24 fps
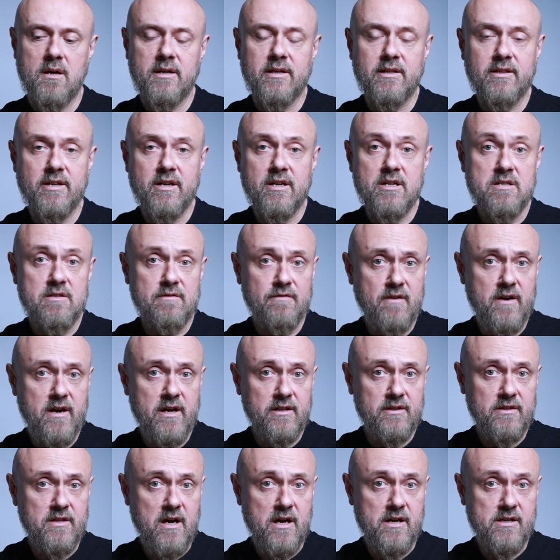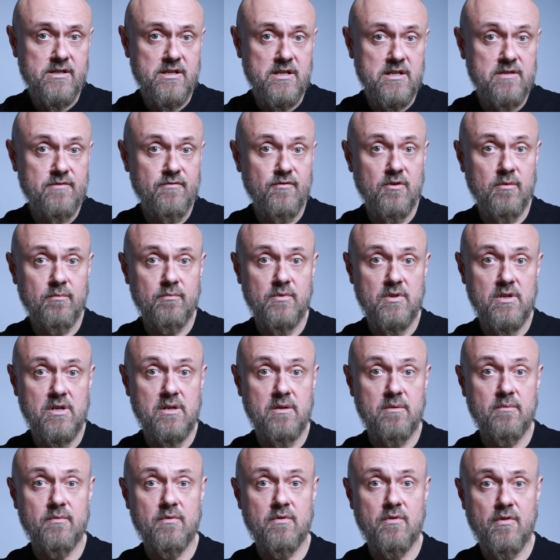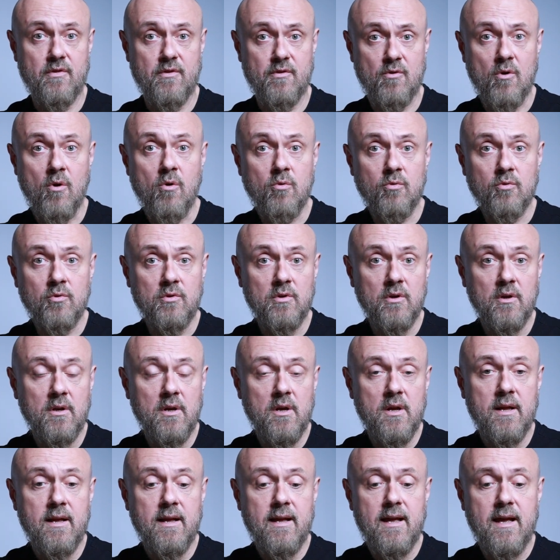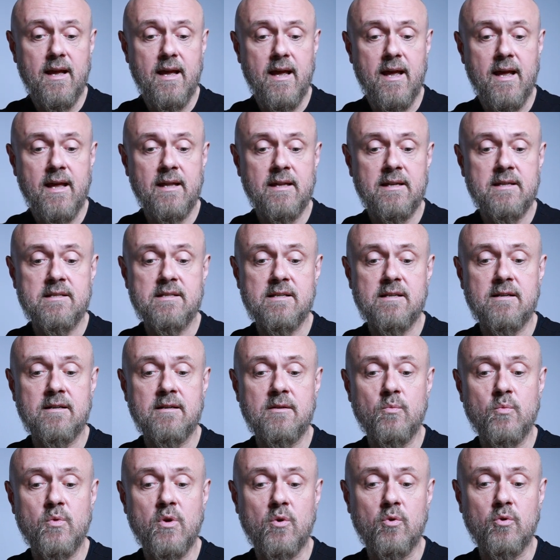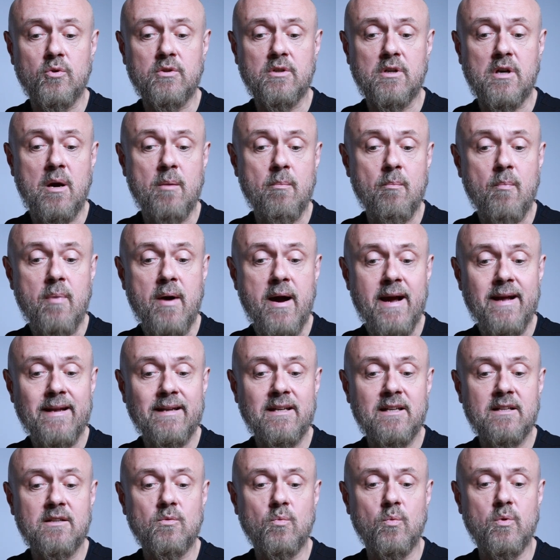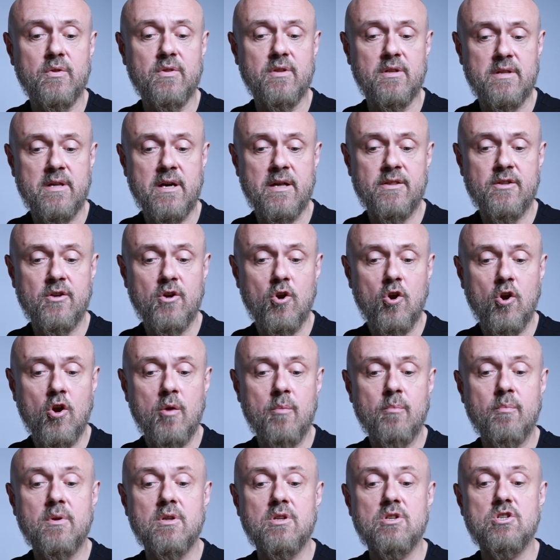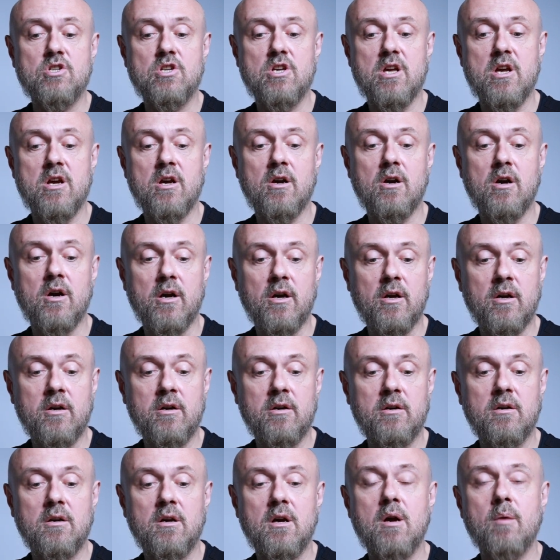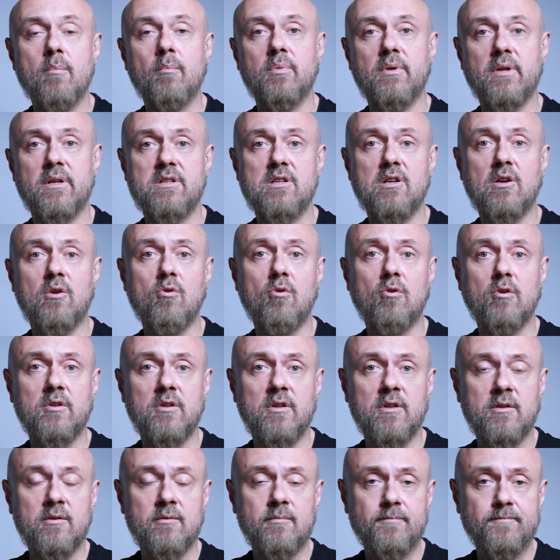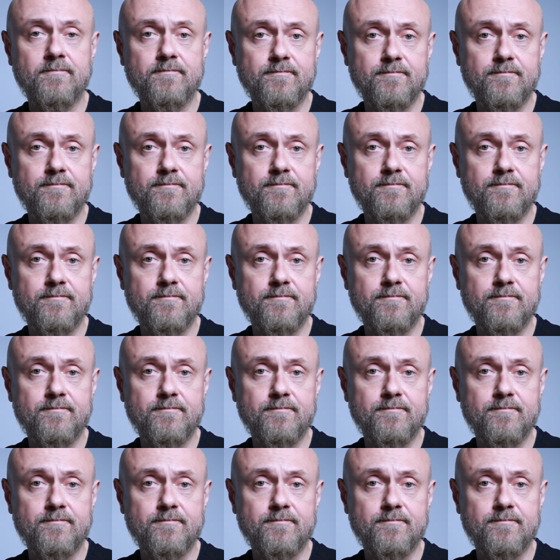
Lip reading: clears fire toxins from the throat, and we could combine it with another herb, Jie Geng, Platycodon,